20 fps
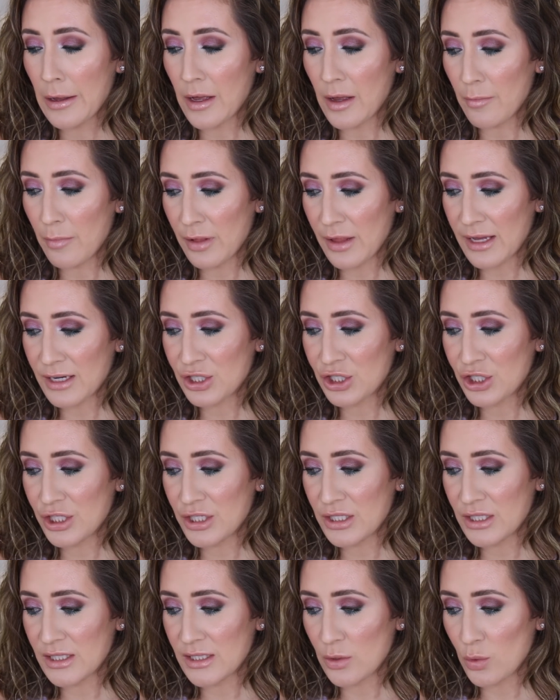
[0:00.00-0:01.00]

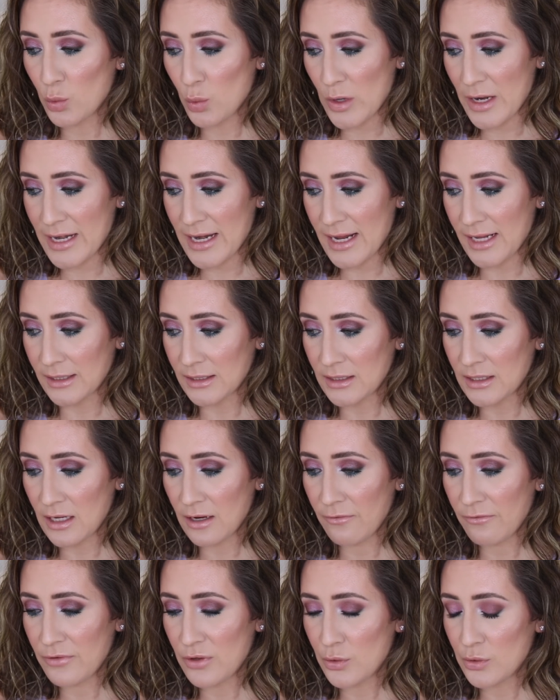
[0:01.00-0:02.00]
complexions radiance.
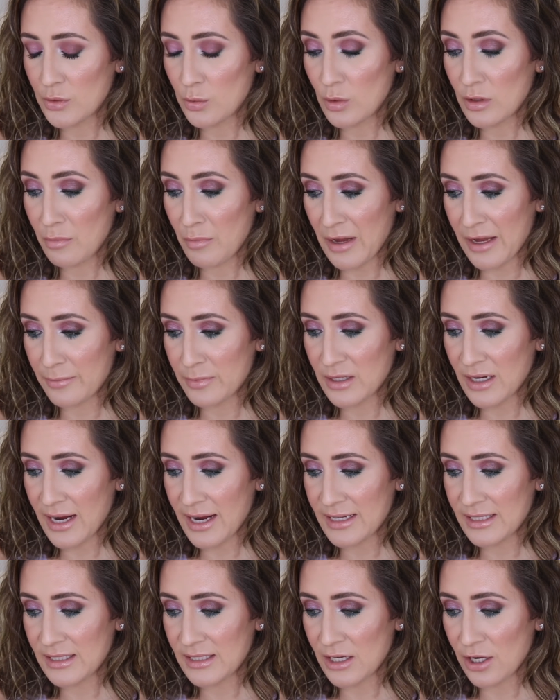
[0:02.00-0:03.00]
Infused with
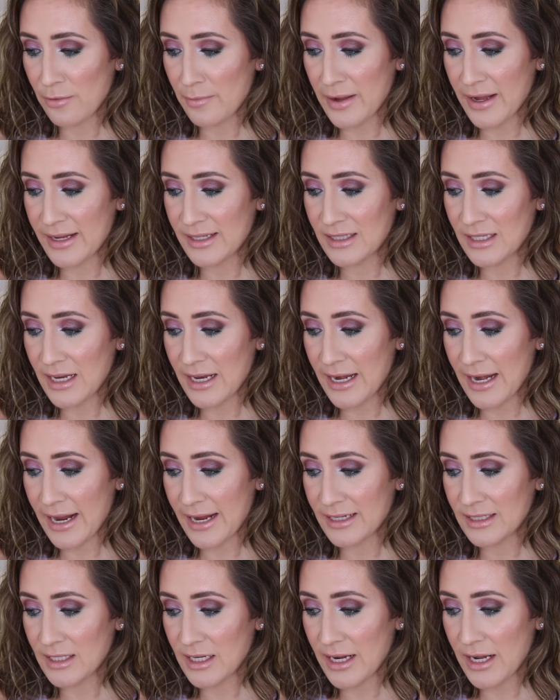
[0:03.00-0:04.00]
peptides, ceramides, and
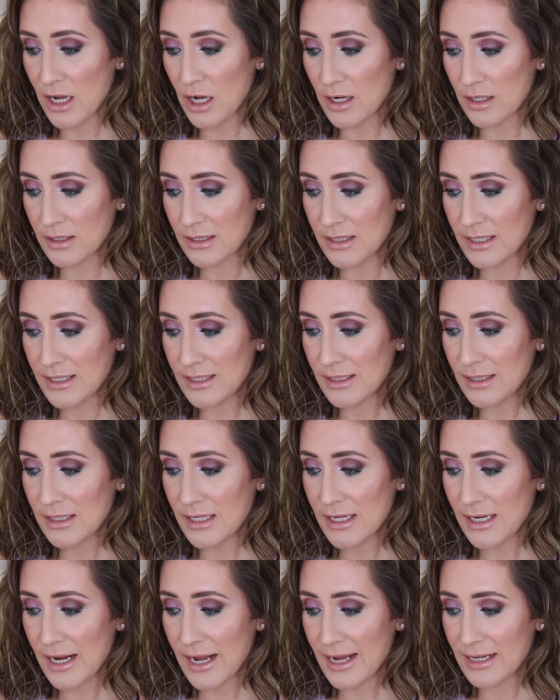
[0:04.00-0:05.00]
antioxidants,
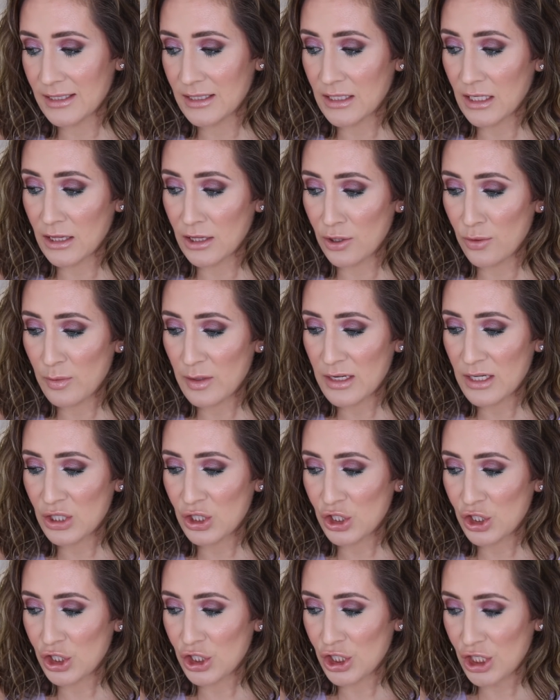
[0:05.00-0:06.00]
it adds a luminous
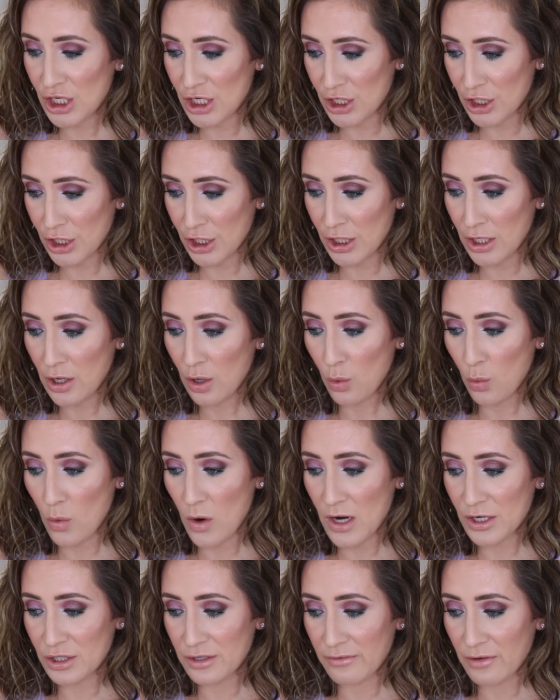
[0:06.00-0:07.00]
sheer
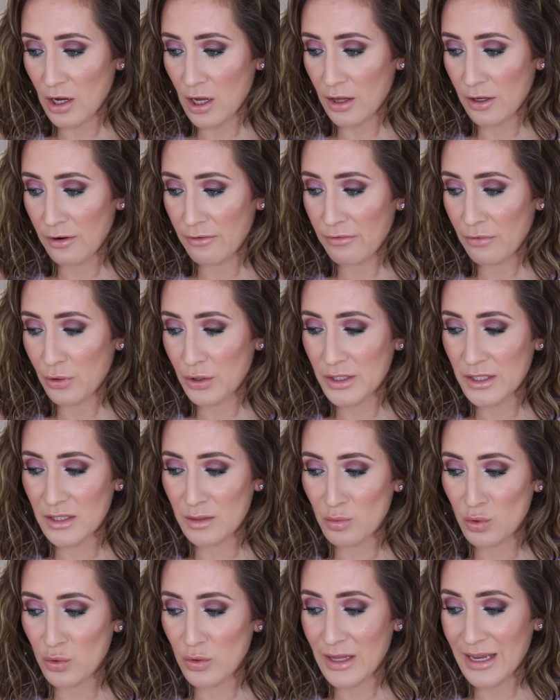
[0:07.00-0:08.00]
wash of color for a
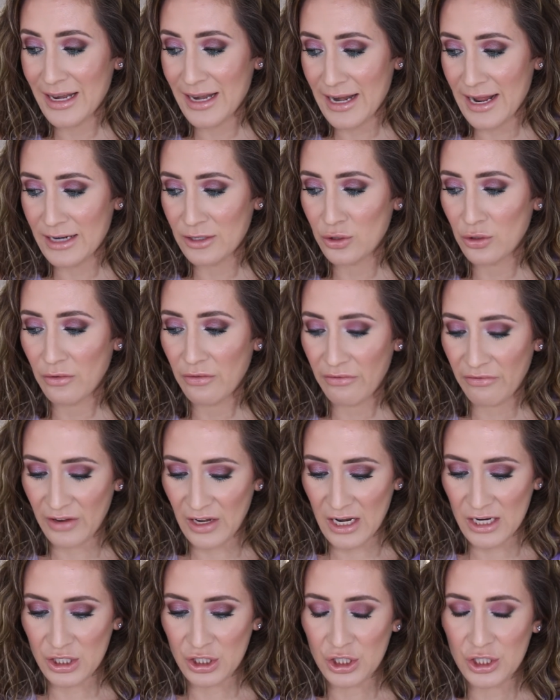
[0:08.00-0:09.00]
smooth and natural
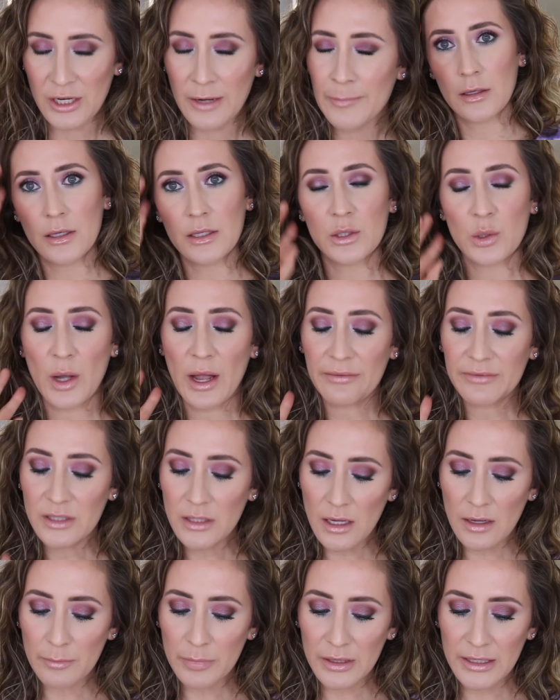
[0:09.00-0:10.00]
finish. So I have to
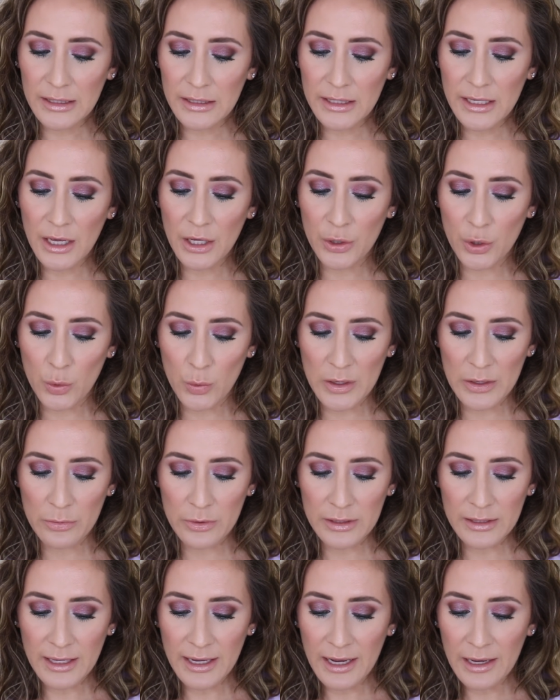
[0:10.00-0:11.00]
completely agree
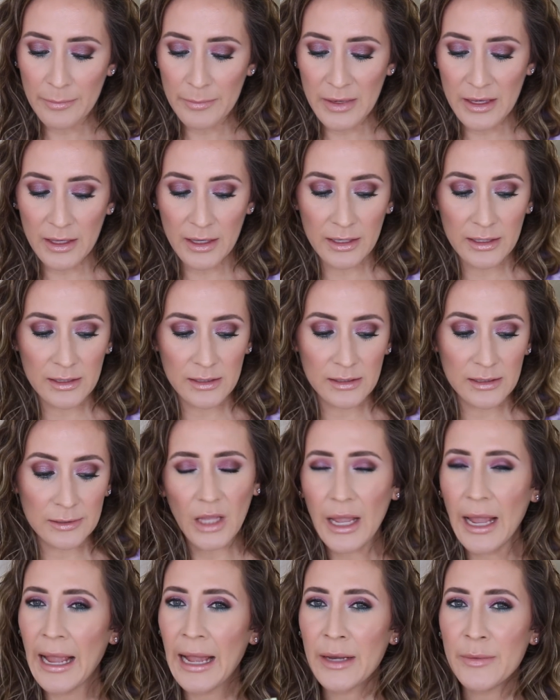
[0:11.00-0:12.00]
with that because
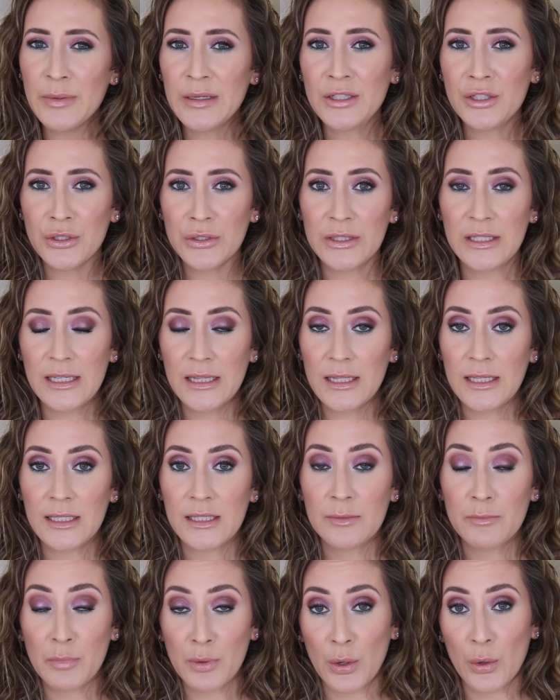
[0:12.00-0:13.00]
I had been using
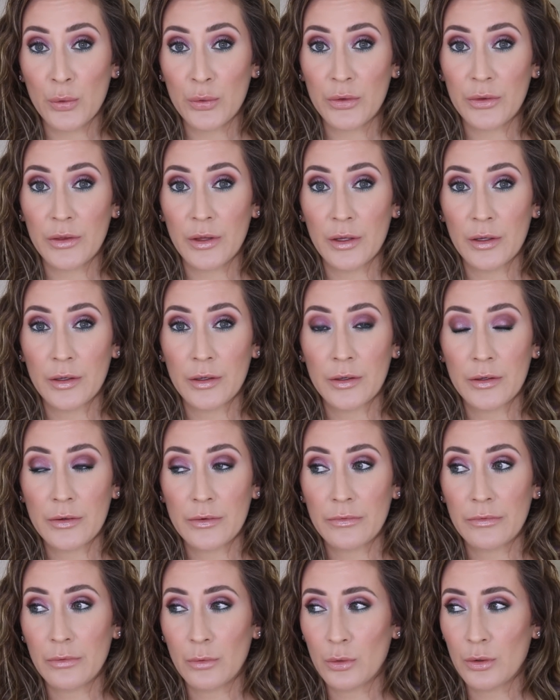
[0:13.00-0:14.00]
these both
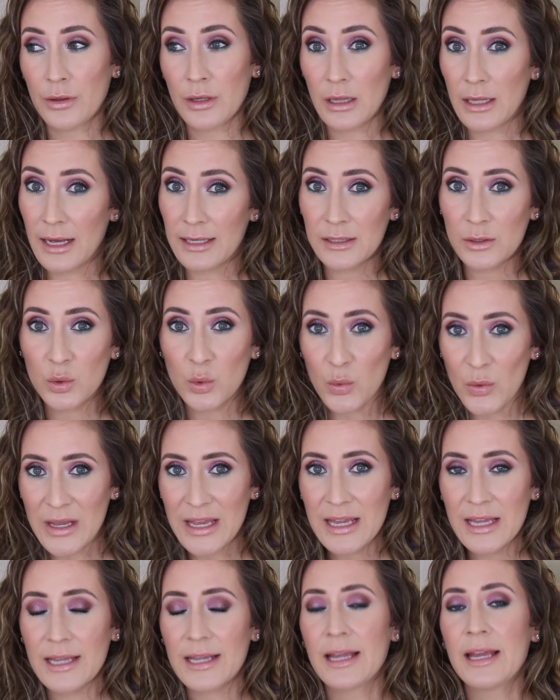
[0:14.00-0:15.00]
for the last
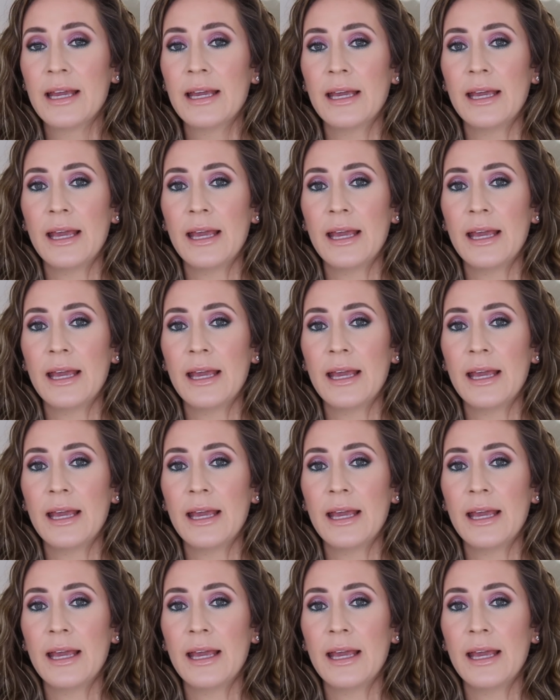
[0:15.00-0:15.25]
week